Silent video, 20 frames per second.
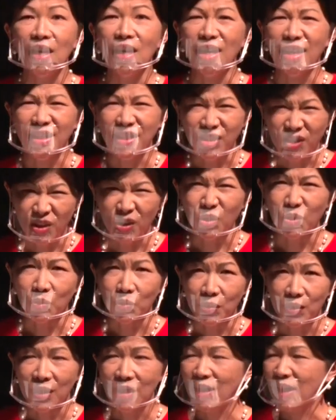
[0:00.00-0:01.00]
I
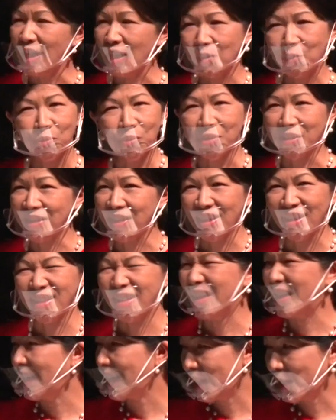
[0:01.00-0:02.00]
know I wouldn't get
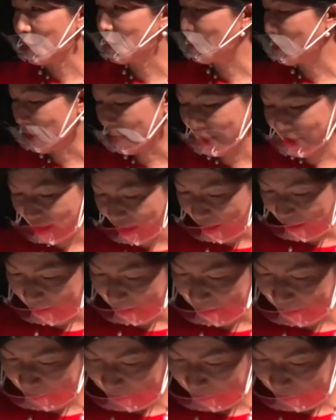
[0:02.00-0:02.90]
any work done.